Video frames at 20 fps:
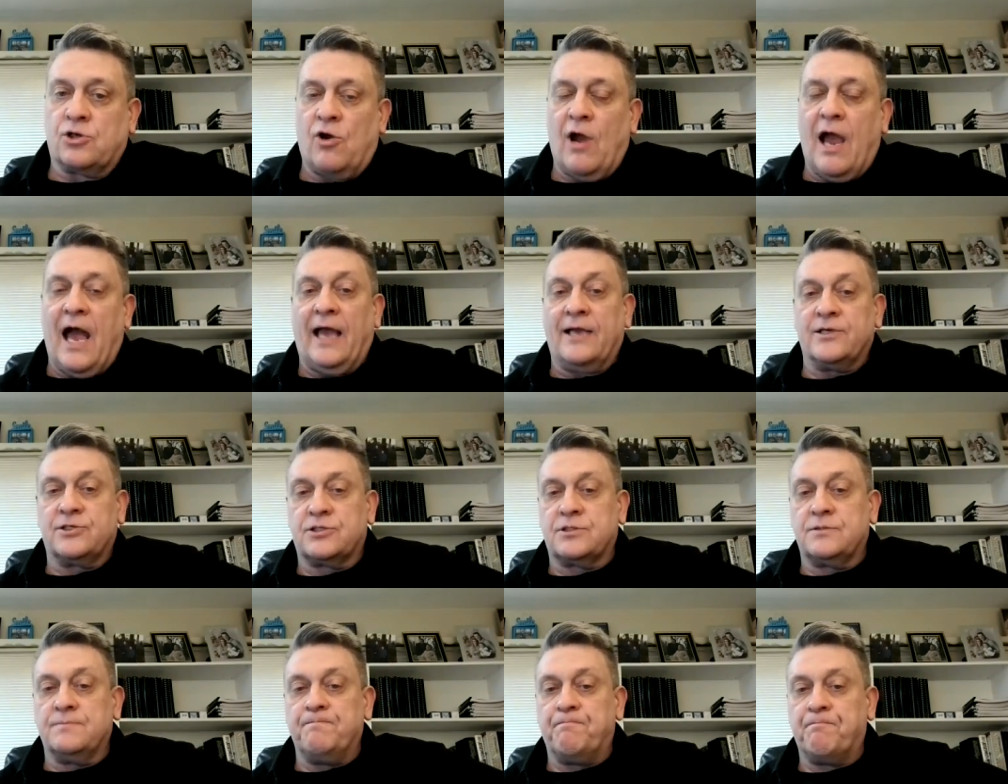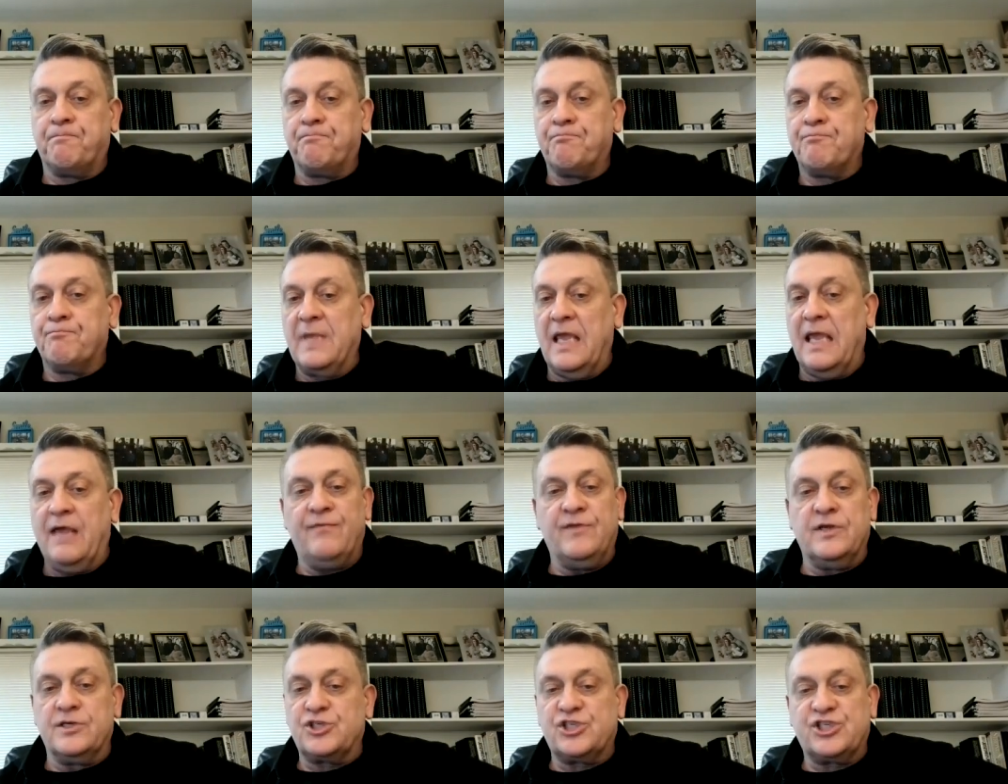Christ,
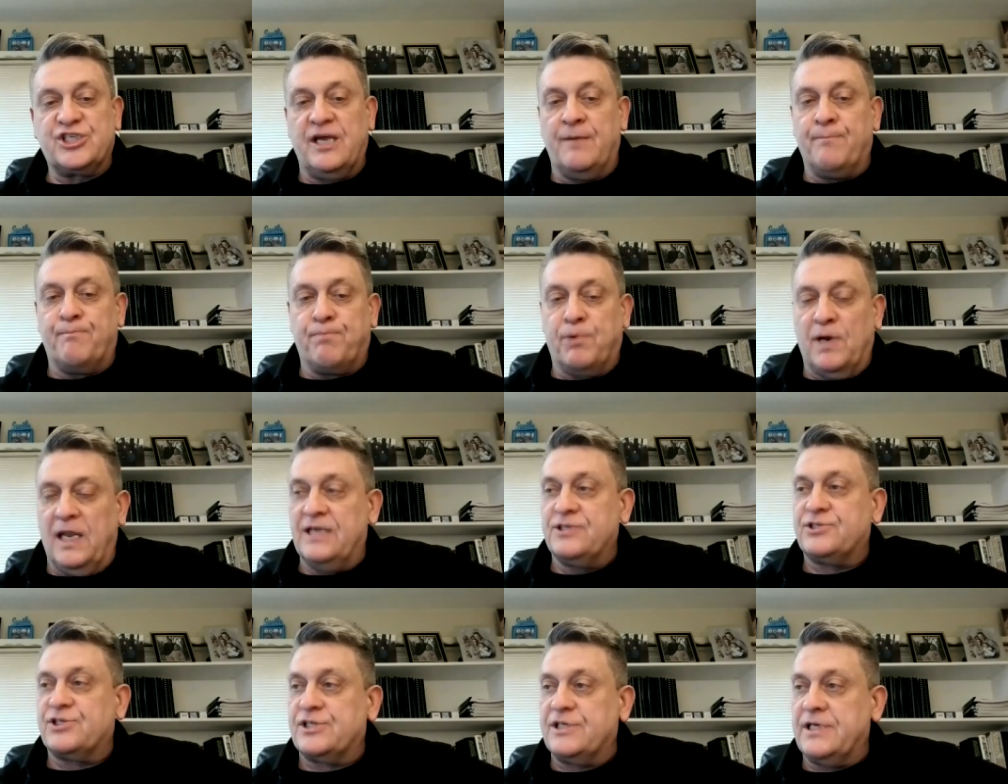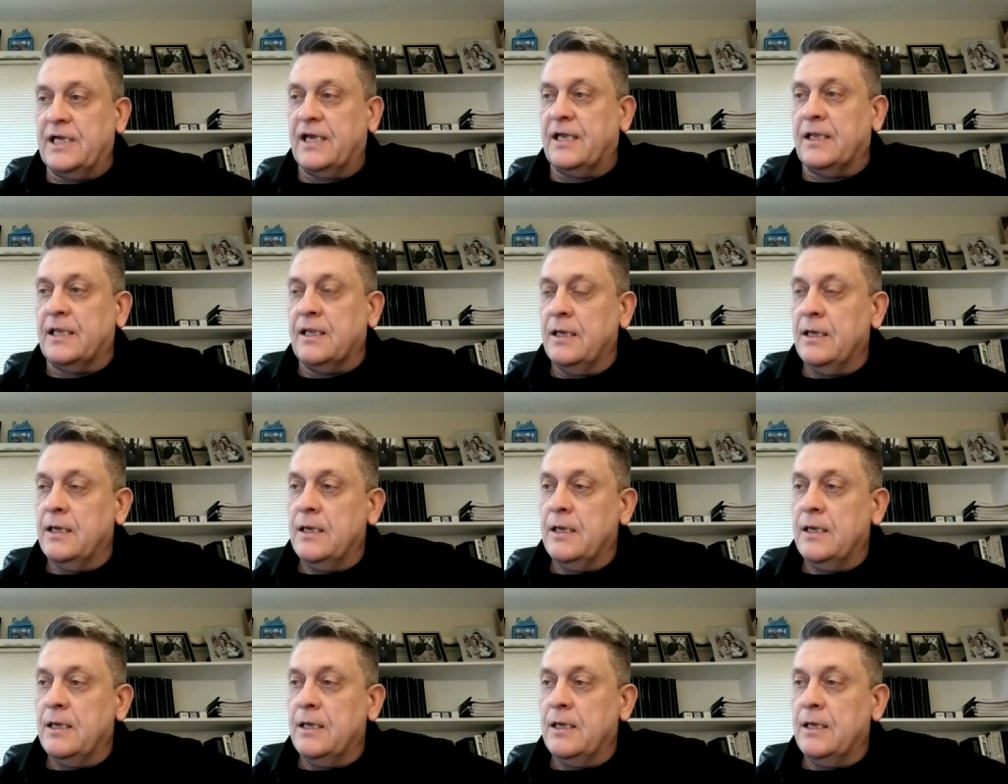in the simplistic